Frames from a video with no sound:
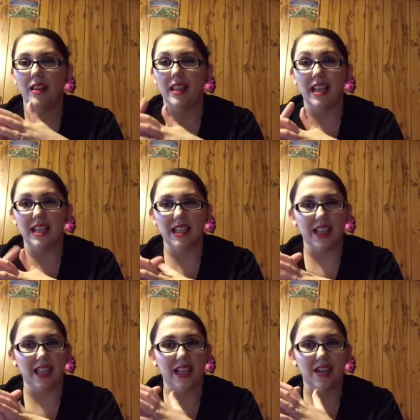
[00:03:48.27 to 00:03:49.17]
the end of
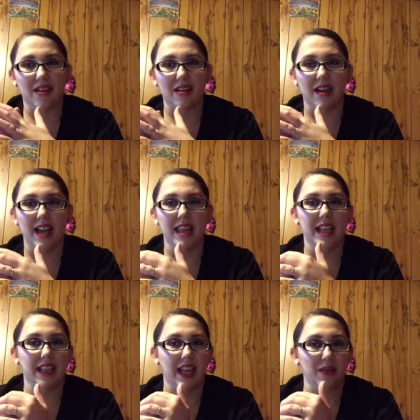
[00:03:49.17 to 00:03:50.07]
the year and
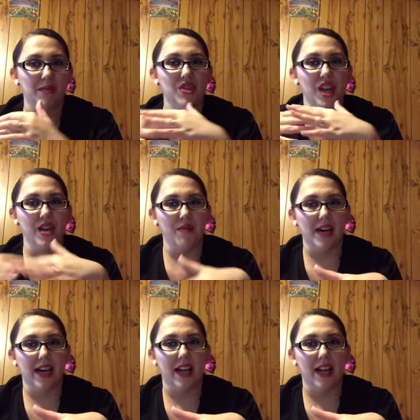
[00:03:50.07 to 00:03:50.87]
then like when January